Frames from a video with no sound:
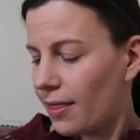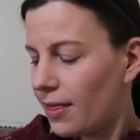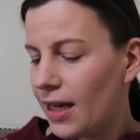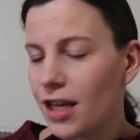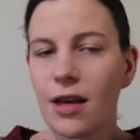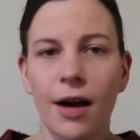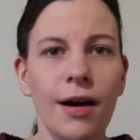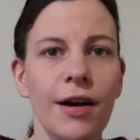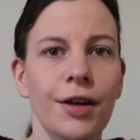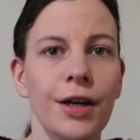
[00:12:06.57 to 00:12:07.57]

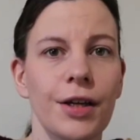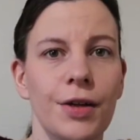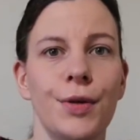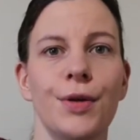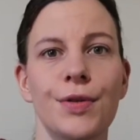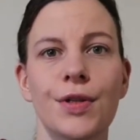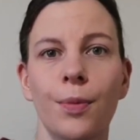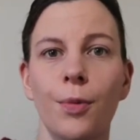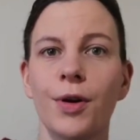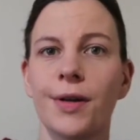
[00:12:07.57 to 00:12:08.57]
yarn I used
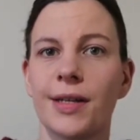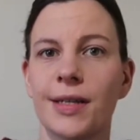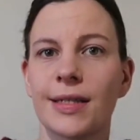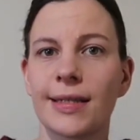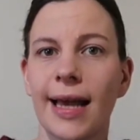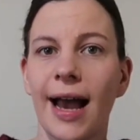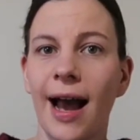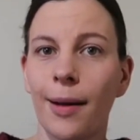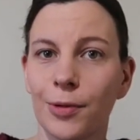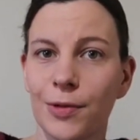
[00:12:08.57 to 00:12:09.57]
was
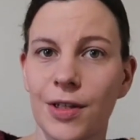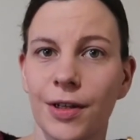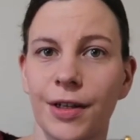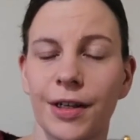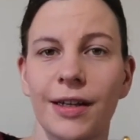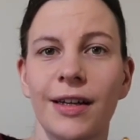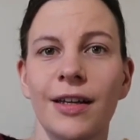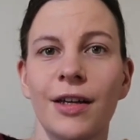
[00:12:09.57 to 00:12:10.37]
Hamelton